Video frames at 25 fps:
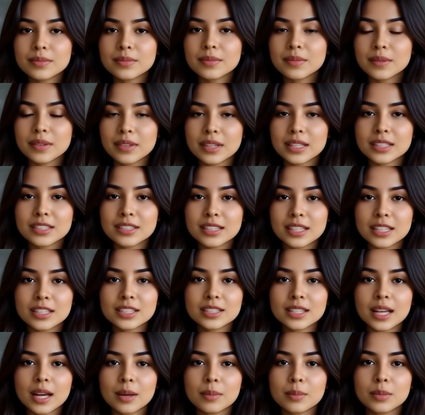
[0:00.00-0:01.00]
This
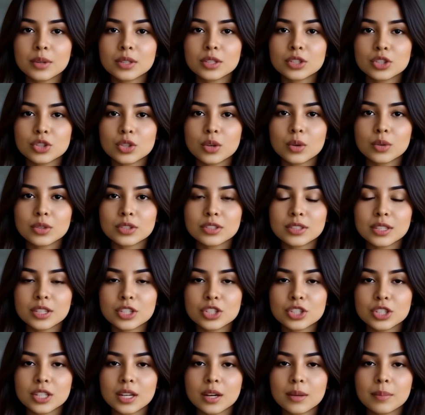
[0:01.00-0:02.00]
example shows the
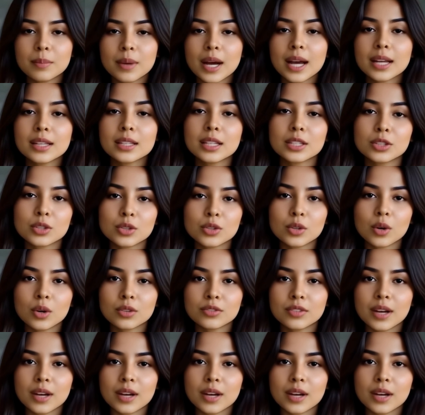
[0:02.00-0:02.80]
sheer magnitude of